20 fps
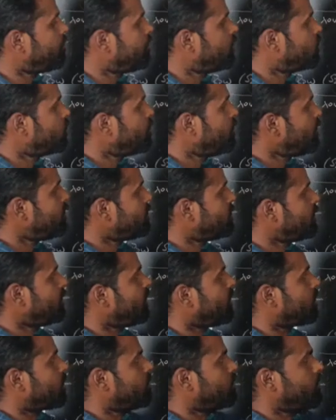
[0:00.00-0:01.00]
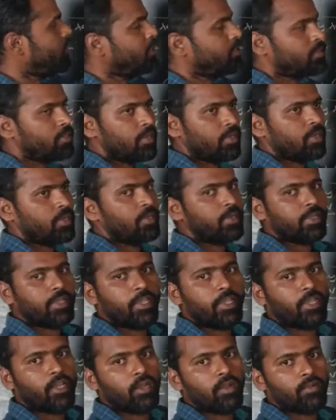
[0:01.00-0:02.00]
which means here the encircle
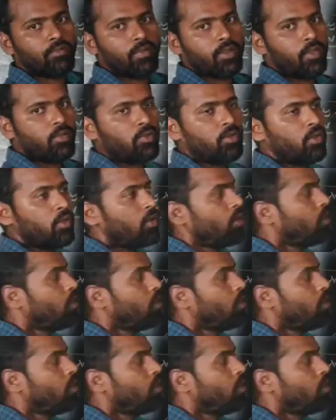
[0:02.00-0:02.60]
key column value